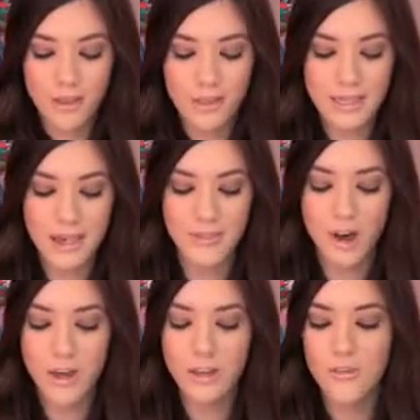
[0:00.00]
And then to get
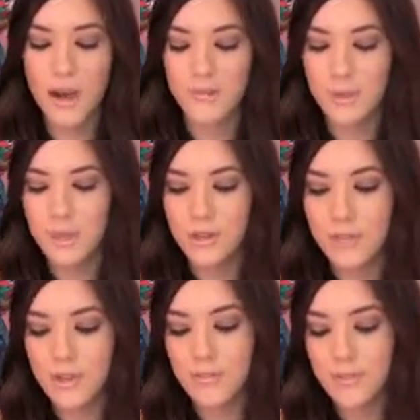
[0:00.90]
volume, I've been
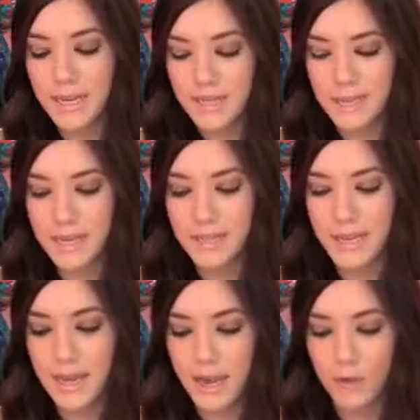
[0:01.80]
using the Big
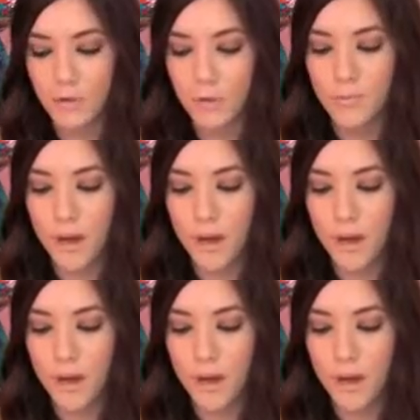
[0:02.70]
Sexy Hair Root